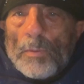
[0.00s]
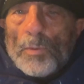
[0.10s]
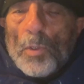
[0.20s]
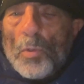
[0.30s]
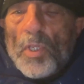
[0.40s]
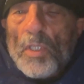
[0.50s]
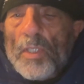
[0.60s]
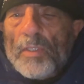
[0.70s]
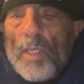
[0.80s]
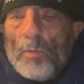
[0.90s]
Do you think
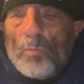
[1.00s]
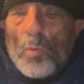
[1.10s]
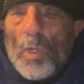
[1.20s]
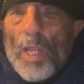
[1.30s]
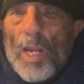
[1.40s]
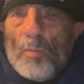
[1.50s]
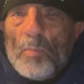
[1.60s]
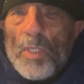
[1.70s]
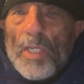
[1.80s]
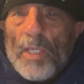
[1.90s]
that that will help
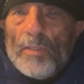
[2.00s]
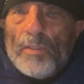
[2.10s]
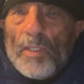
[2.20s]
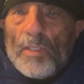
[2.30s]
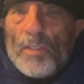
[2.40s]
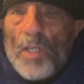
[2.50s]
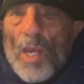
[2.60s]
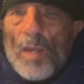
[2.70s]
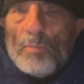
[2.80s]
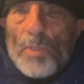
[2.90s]
me get
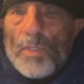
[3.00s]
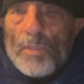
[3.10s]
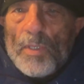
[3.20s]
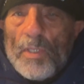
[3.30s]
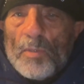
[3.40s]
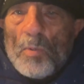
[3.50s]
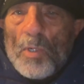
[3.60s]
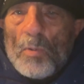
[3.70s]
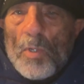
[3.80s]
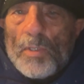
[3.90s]
jobs? That's my
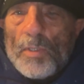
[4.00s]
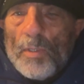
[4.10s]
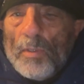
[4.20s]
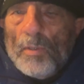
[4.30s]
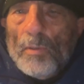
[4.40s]
question.